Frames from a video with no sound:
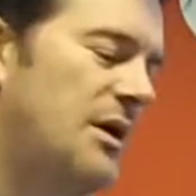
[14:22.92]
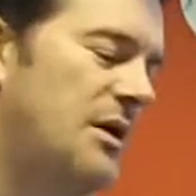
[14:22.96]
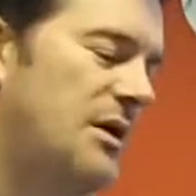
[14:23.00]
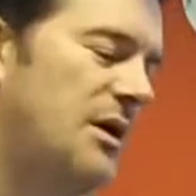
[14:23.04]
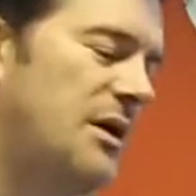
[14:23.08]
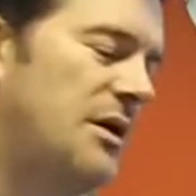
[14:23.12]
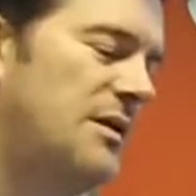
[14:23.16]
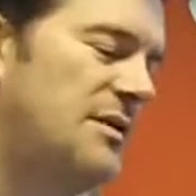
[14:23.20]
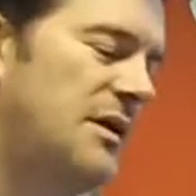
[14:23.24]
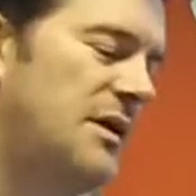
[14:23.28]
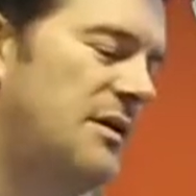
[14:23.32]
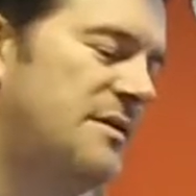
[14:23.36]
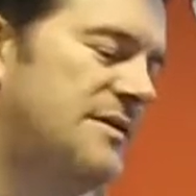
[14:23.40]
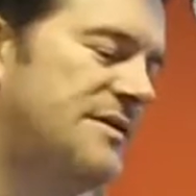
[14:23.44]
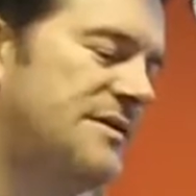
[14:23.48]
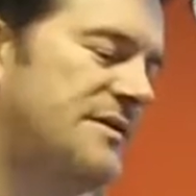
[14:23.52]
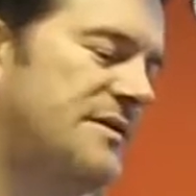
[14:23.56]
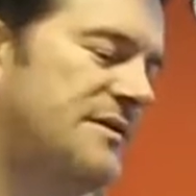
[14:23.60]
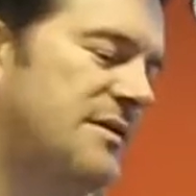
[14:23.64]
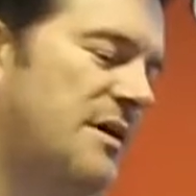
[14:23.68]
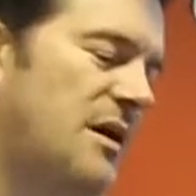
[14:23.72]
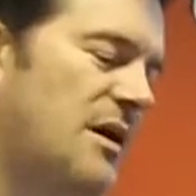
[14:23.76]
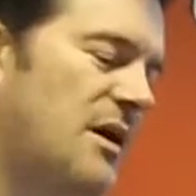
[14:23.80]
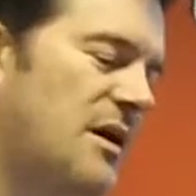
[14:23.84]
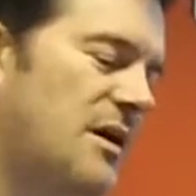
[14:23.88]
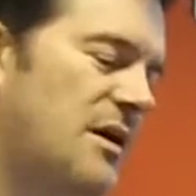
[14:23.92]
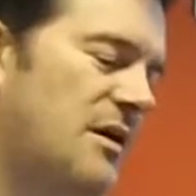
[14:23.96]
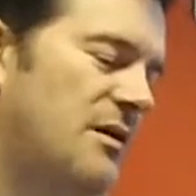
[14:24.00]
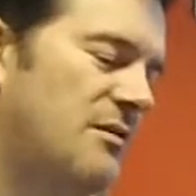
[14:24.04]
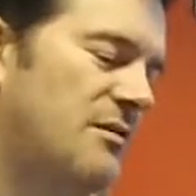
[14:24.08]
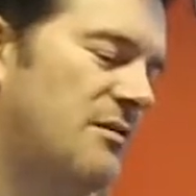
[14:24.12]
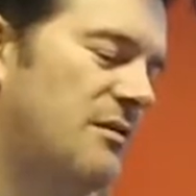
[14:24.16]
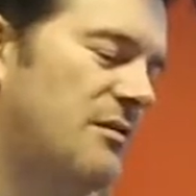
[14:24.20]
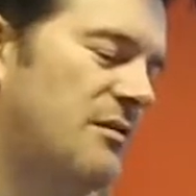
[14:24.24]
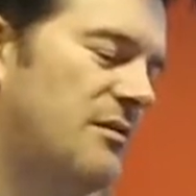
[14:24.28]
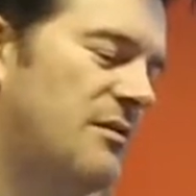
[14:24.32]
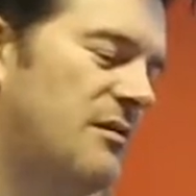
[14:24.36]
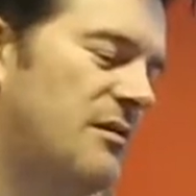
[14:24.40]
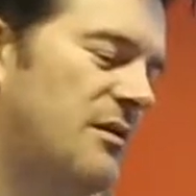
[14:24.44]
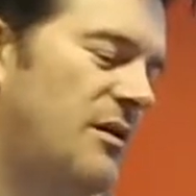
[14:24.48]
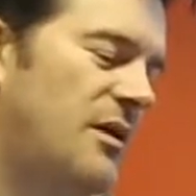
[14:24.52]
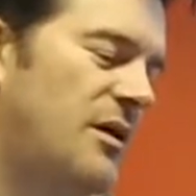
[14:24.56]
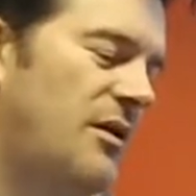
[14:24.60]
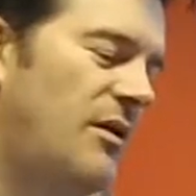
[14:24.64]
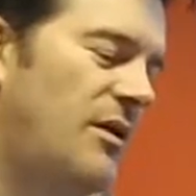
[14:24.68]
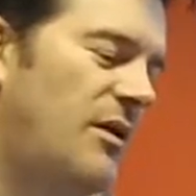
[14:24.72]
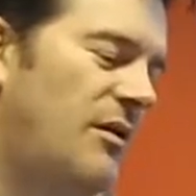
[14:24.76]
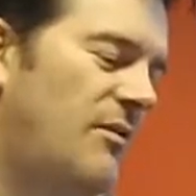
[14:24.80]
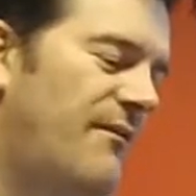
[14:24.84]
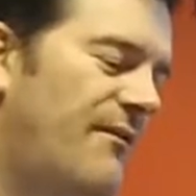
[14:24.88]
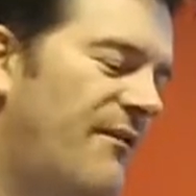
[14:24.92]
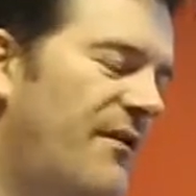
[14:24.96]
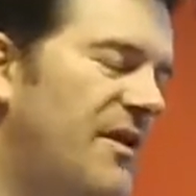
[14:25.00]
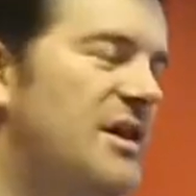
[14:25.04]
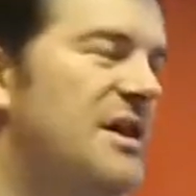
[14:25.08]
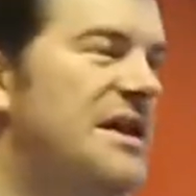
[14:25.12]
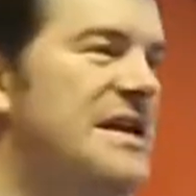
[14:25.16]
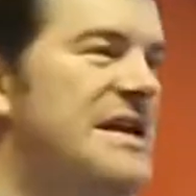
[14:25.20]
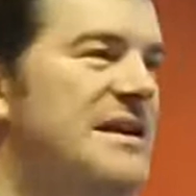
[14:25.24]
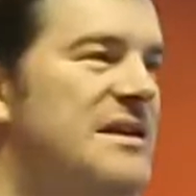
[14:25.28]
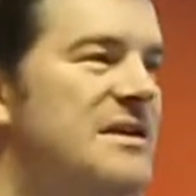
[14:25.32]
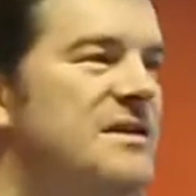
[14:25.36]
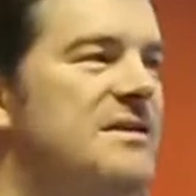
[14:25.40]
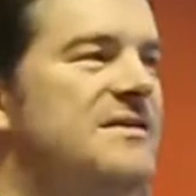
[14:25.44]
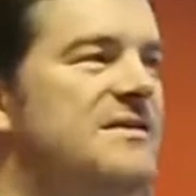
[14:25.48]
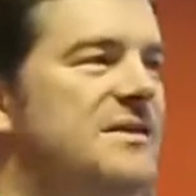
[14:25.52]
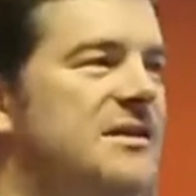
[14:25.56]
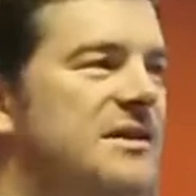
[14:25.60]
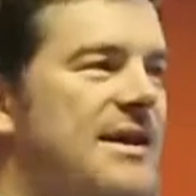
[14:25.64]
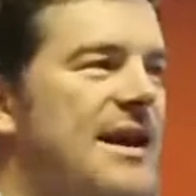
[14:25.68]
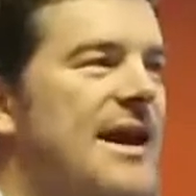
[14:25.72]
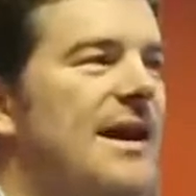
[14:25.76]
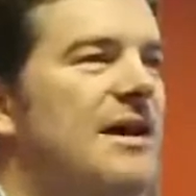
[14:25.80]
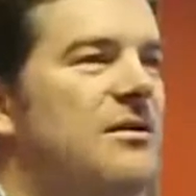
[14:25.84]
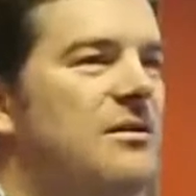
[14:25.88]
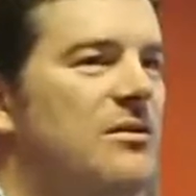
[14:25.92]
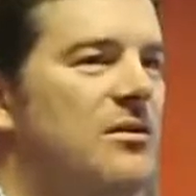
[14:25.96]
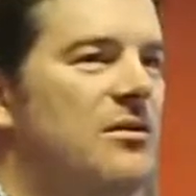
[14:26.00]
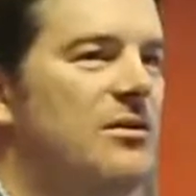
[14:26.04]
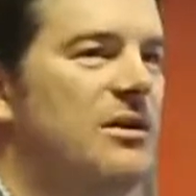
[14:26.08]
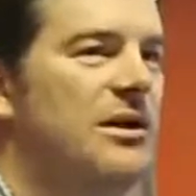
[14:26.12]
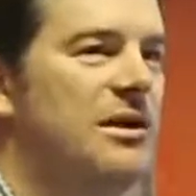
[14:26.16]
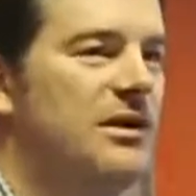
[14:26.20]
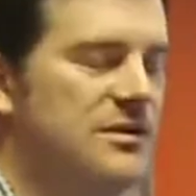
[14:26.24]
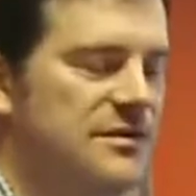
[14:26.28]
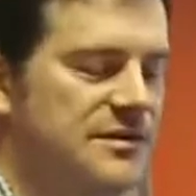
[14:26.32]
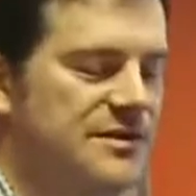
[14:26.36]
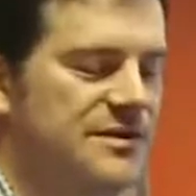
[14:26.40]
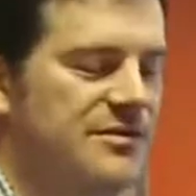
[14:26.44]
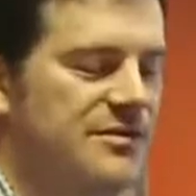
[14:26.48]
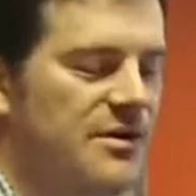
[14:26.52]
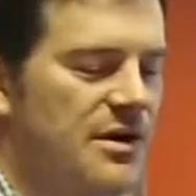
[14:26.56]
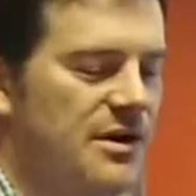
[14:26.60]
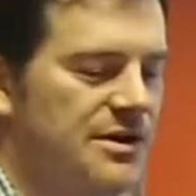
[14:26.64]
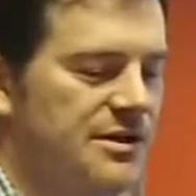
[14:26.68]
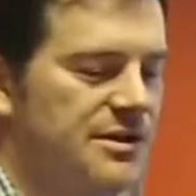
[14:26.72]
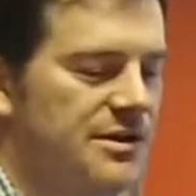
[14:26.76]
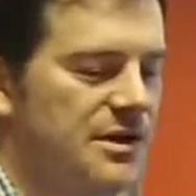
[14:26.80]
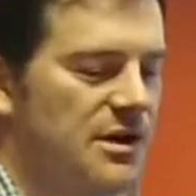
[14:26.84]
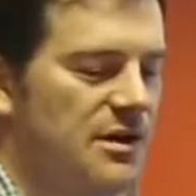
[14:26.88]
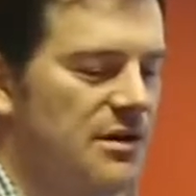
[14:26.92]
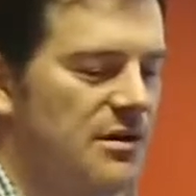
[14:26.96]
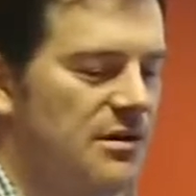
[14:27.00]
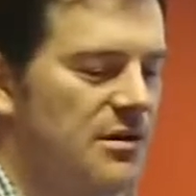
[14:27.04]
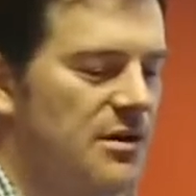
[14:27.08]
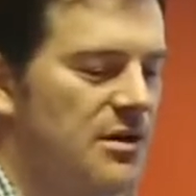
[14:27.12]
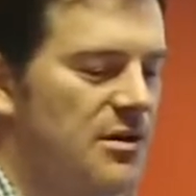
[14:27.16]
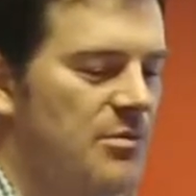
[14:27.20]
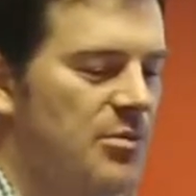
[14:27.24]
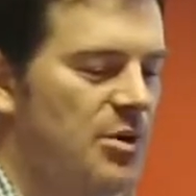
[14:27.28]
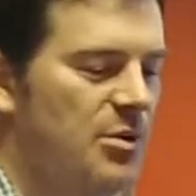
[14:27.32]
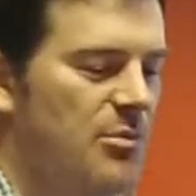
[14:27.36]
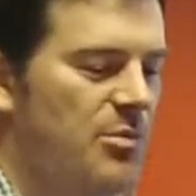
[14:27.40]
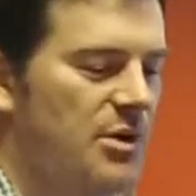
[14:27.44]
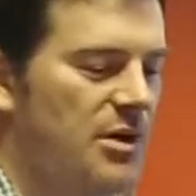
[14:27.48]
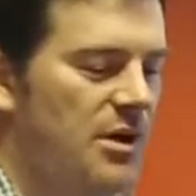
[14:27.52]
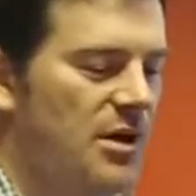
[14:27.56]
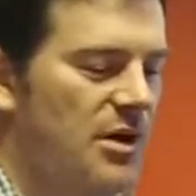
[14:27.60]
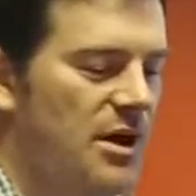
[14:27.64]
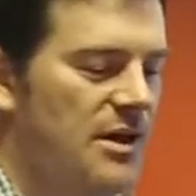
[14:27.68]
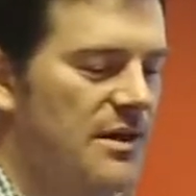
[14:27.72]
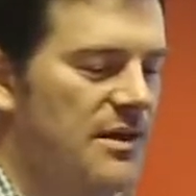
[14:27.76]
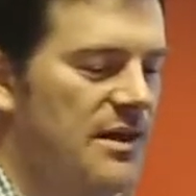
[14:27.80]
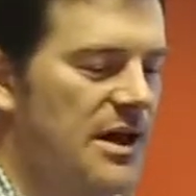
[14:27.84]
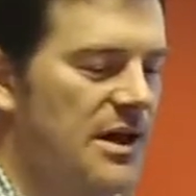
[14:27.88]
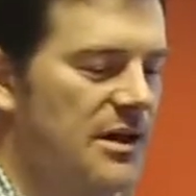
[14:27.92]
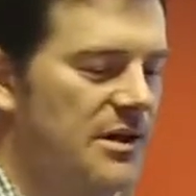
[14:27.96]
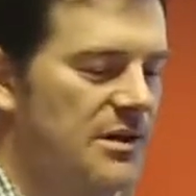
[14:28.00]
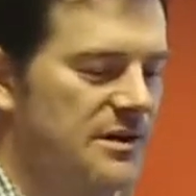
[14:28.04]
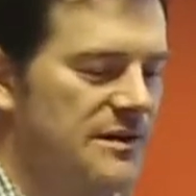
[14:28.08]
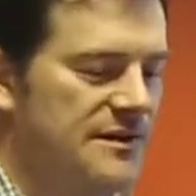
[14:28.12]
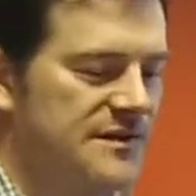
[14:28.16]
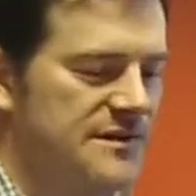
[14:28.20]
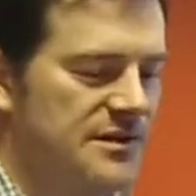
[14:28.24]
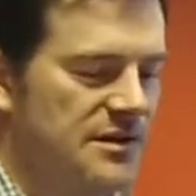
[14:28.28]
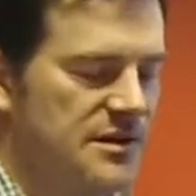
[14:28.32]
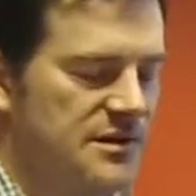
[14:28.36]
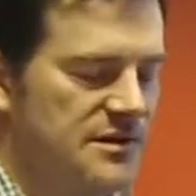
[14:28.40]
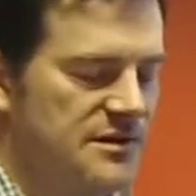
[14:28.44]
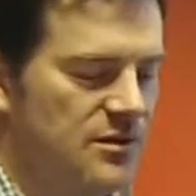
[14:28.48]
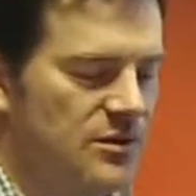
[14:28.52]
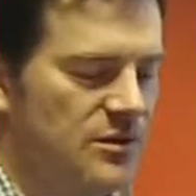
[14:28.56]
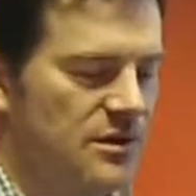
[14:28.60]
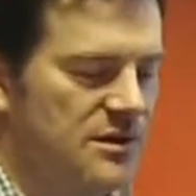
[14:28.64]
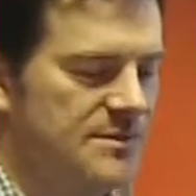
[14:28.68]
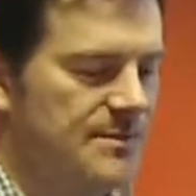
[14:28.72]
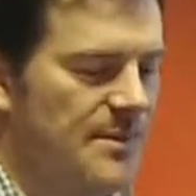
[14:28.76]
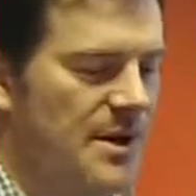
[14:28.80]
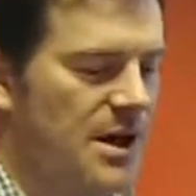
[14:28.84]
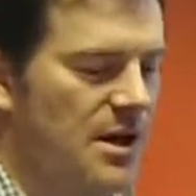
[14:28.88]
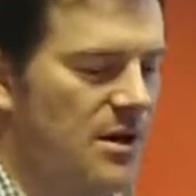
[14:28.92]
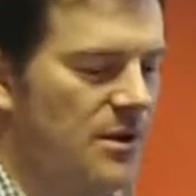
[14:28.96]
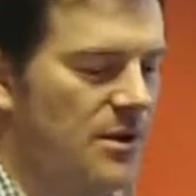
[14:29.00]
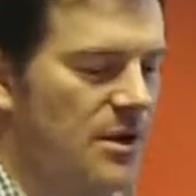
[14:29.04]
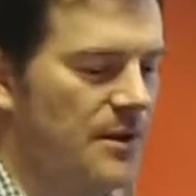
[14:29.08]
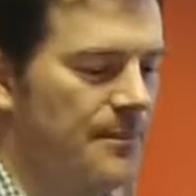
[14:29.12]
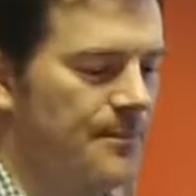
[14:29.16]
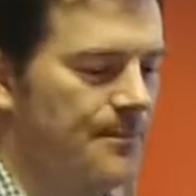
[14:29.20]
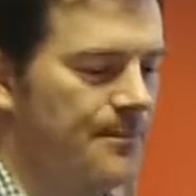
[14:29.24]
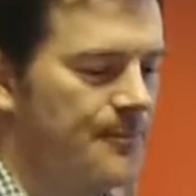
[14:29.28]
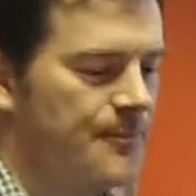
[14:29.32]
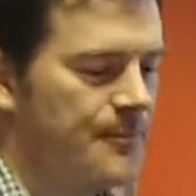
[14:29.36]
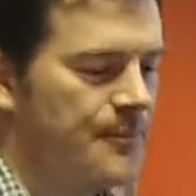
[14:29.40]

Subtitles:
it's a fairly easy cataloging structure, but behind that is all its power.